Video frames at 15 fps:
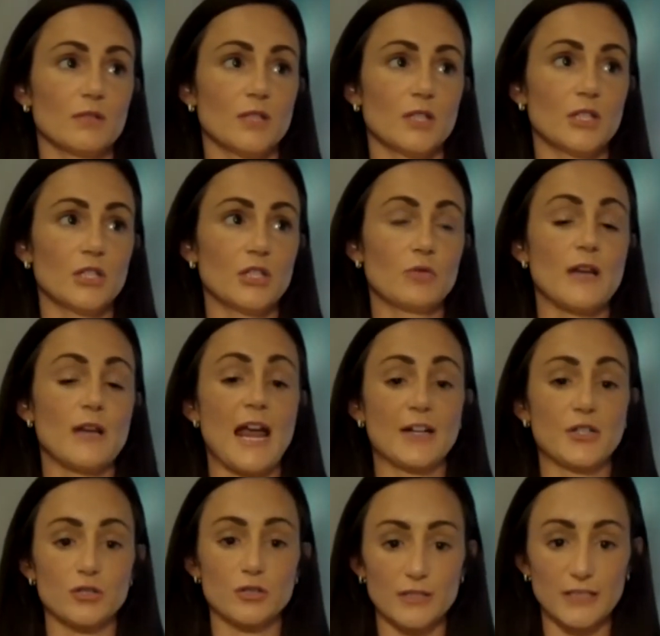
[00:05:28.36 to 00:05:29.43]

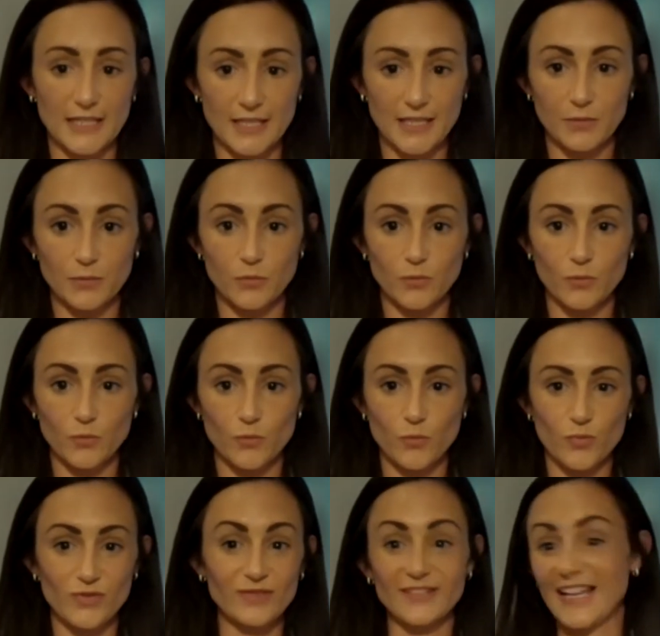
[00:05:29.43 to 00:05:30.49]
naturally
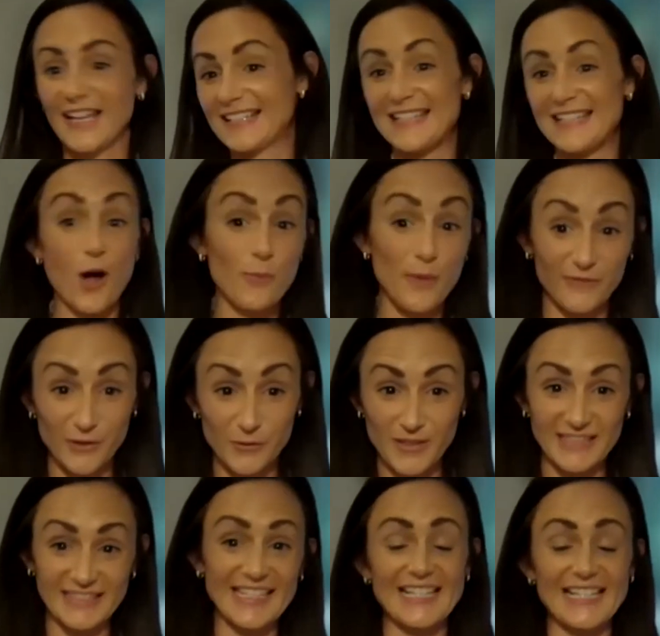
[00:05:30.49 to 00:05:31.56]
likes to help everyone
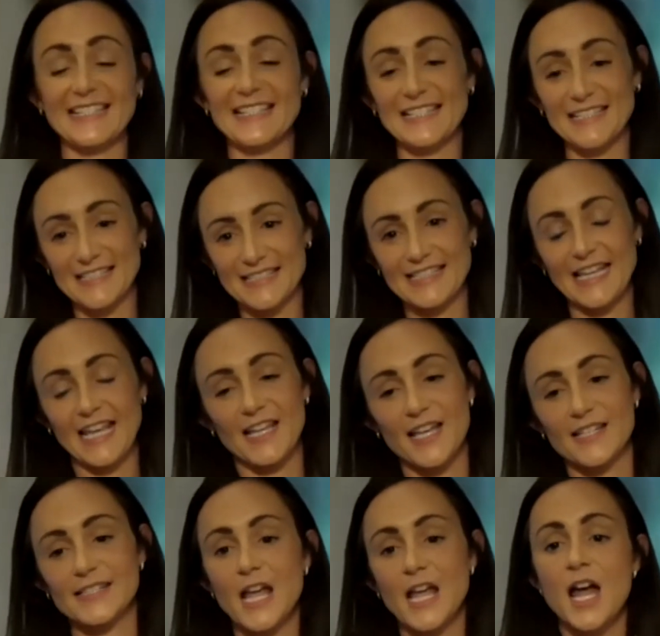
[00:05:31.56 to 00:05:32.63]
and likes to say
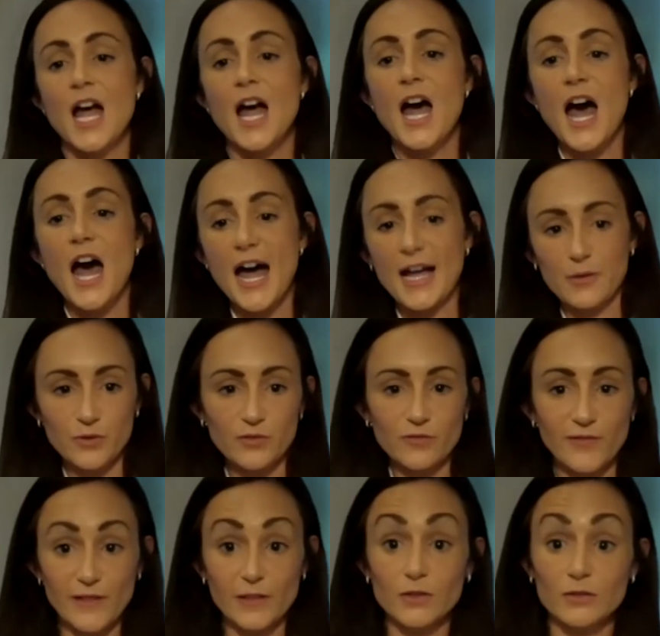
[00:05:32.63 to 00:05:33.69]
yes, I would
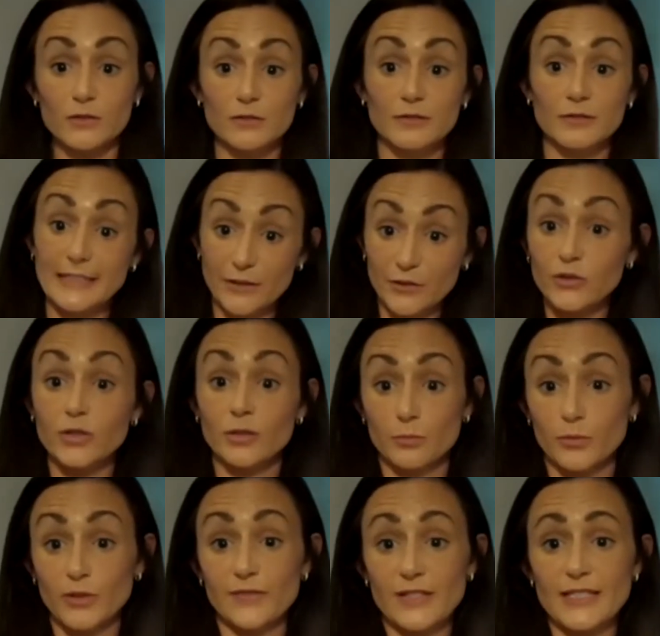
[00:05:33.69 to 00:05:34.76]
feel guilt
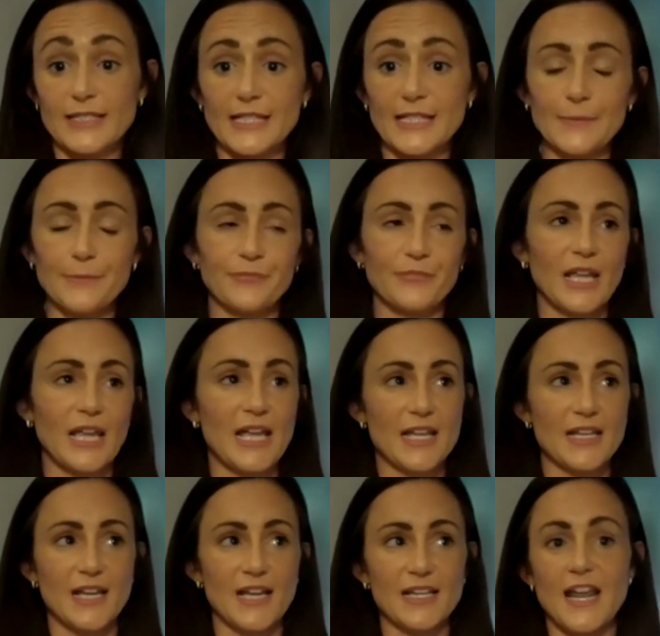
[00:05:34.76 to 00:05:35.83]
previously,
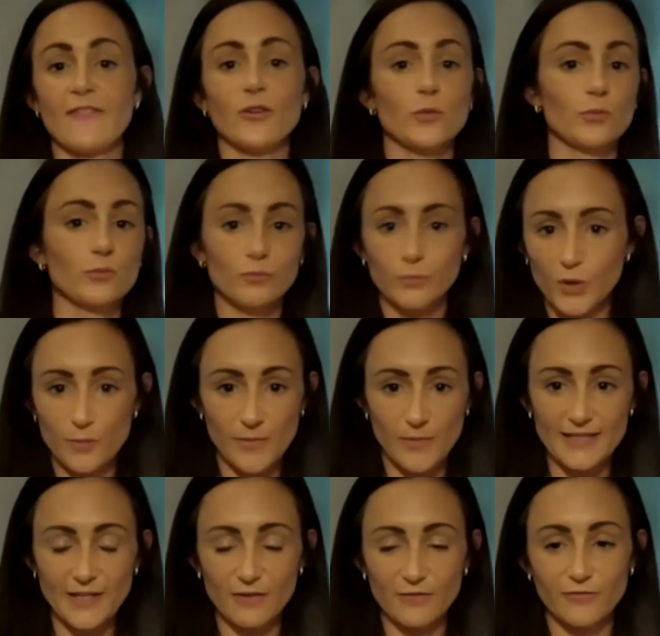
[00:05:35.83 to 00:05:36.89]
and I never put
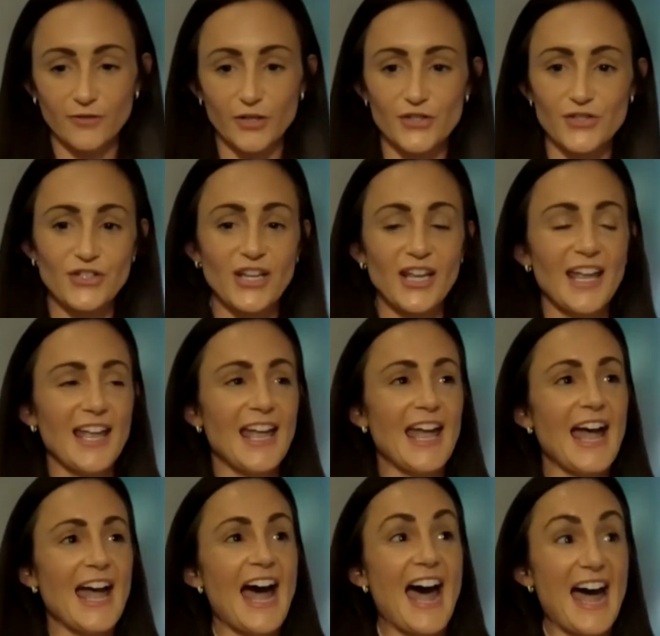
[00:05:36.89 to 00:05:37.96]
myself first.
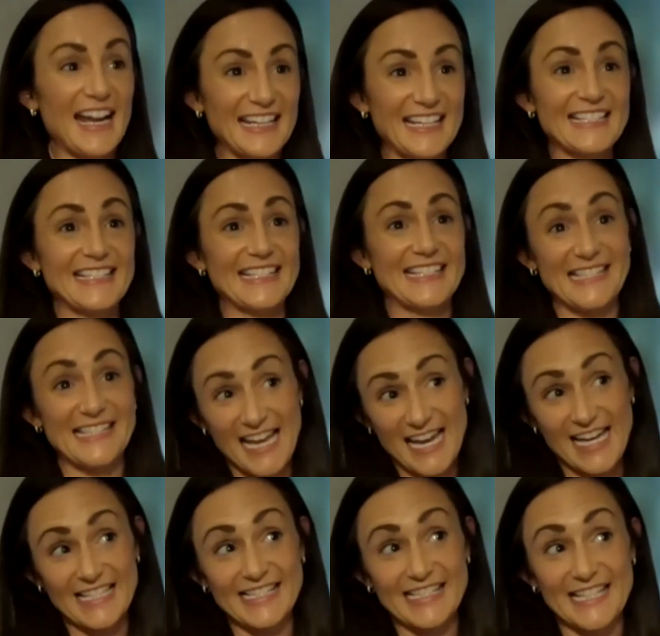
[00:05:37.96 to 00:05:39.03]
I can
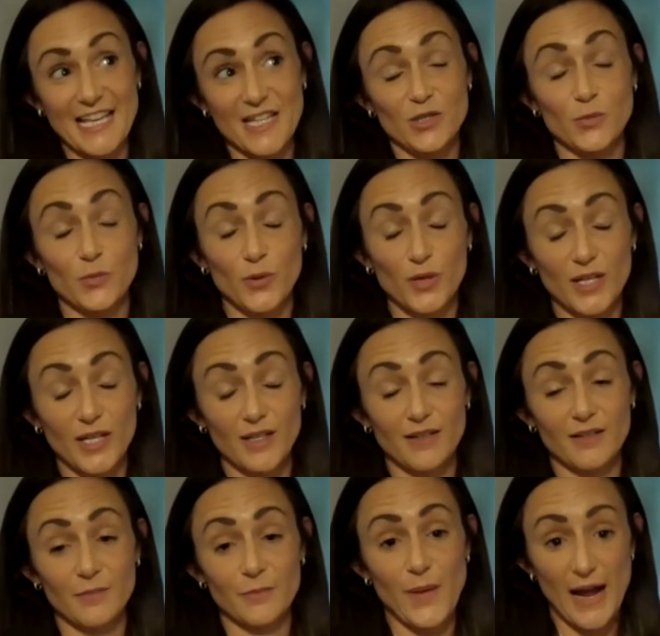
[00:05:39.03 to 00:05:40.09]
say, since putting
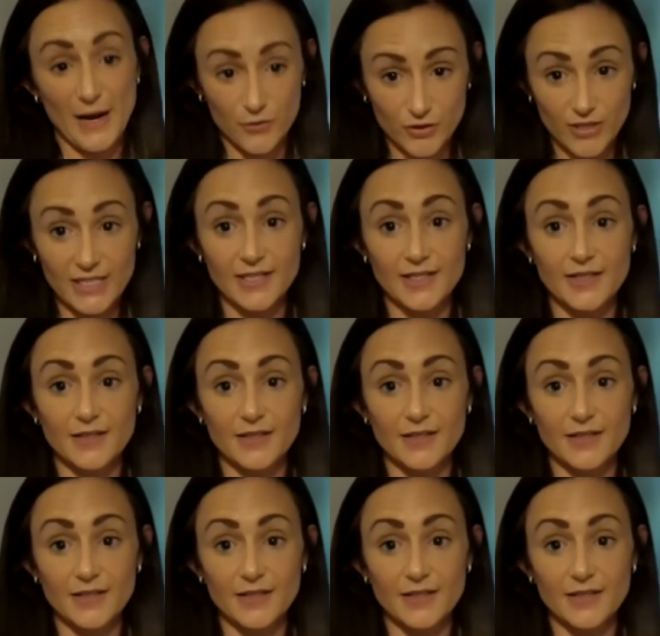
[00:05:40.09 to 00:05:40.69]
boundaries